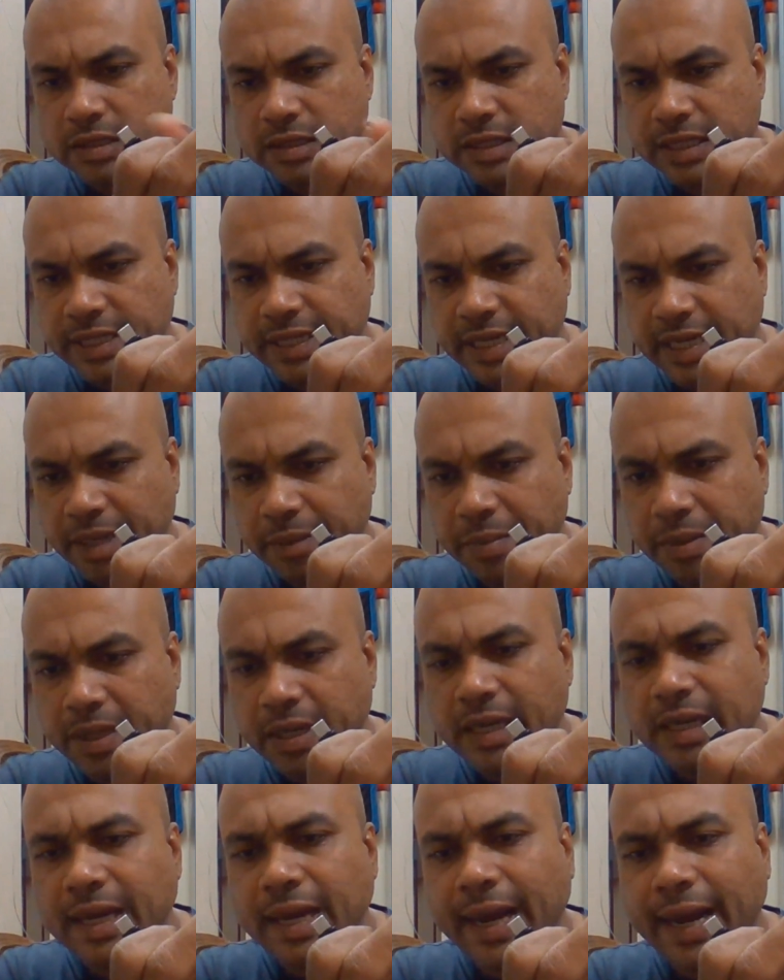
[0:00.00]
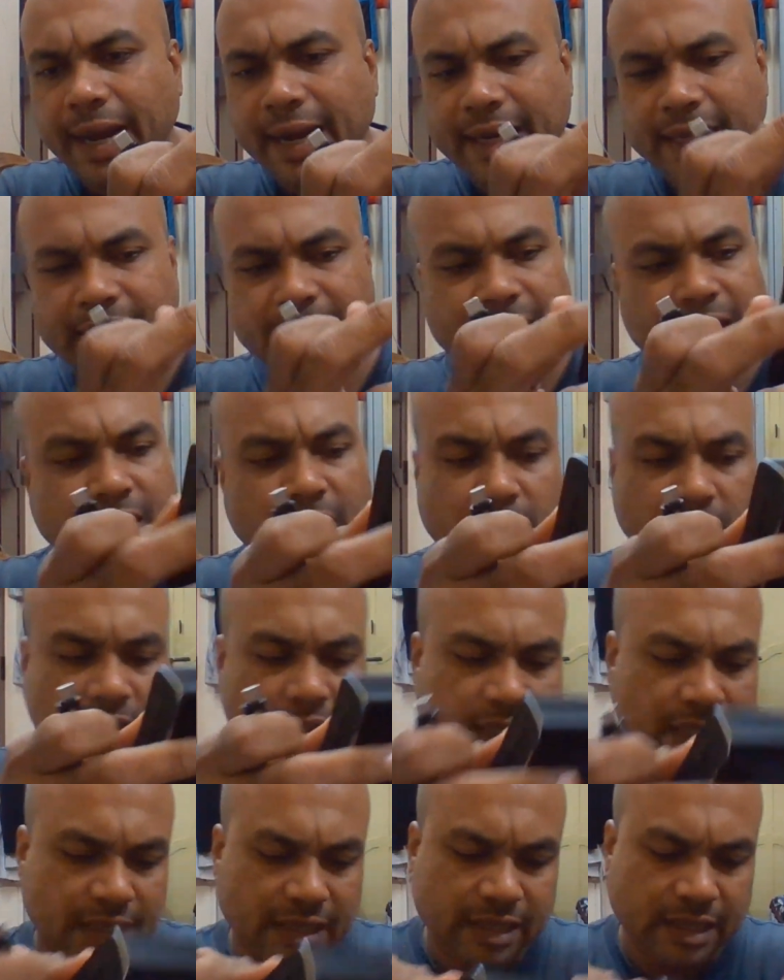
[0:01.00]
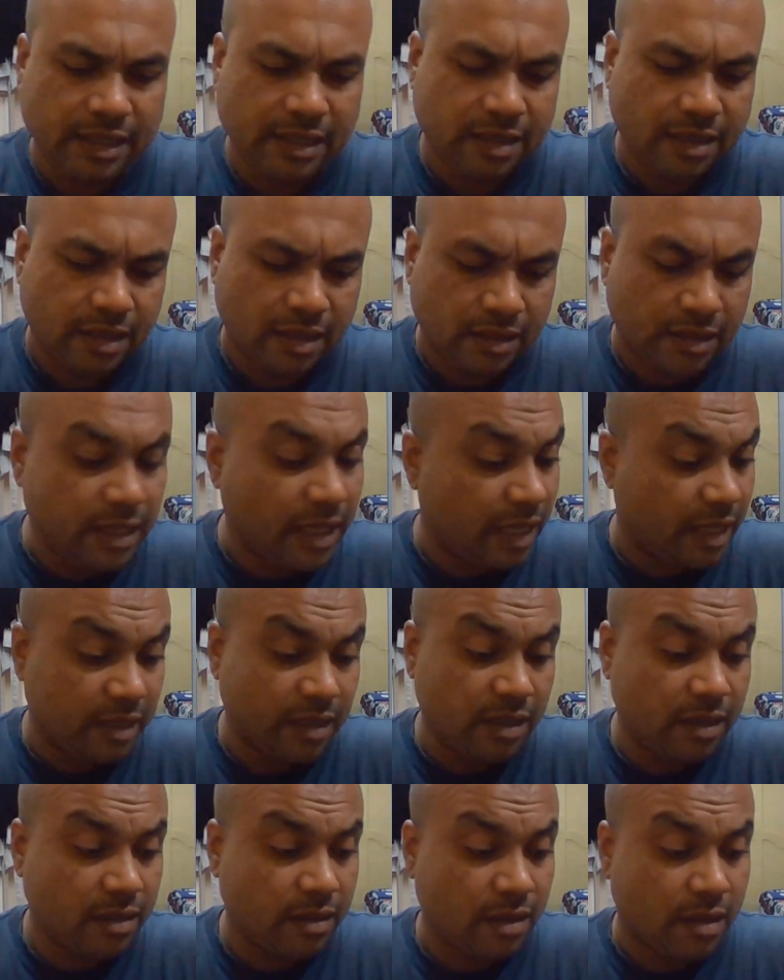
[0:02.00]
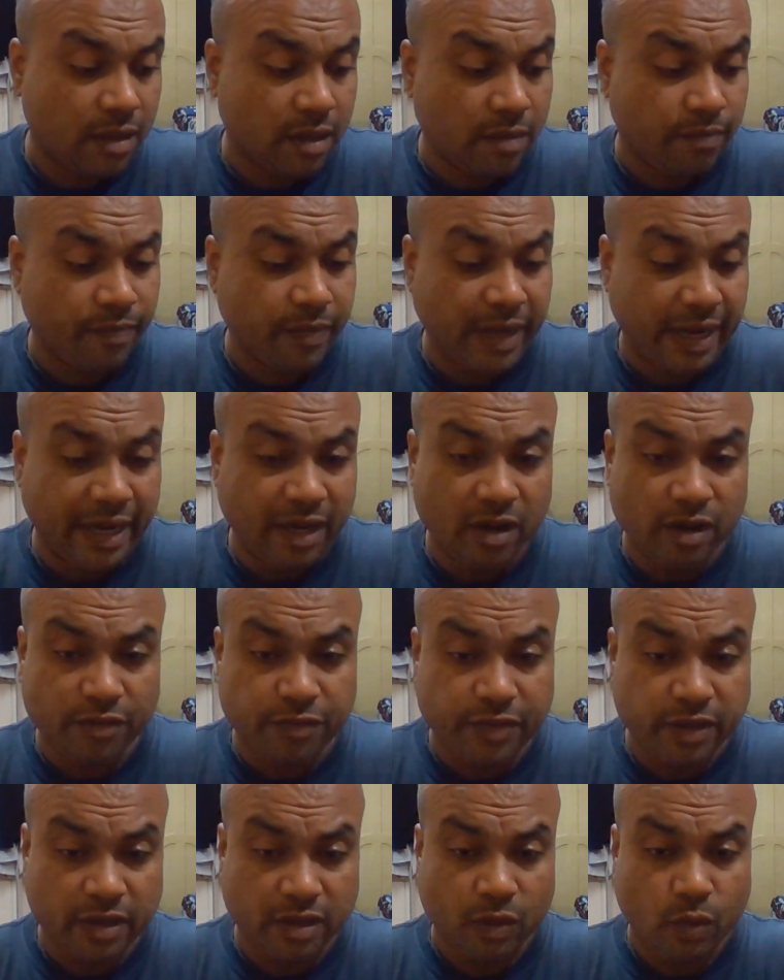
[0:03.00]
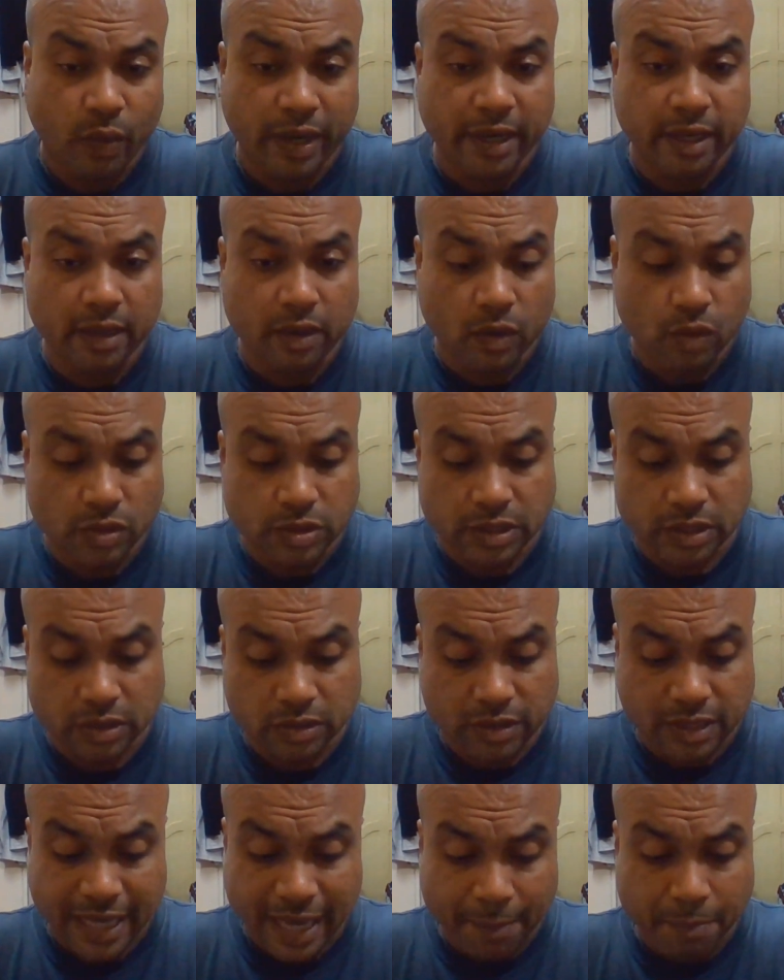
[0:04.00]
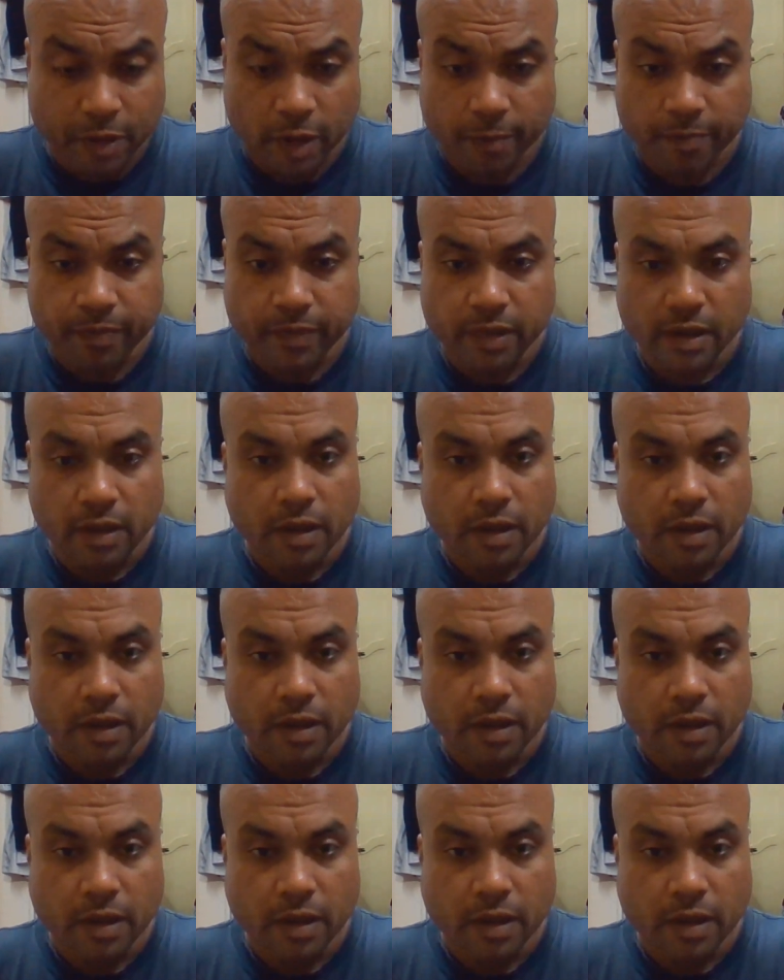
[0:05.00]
C-type, and then on the other end of the wire goes into the laptop.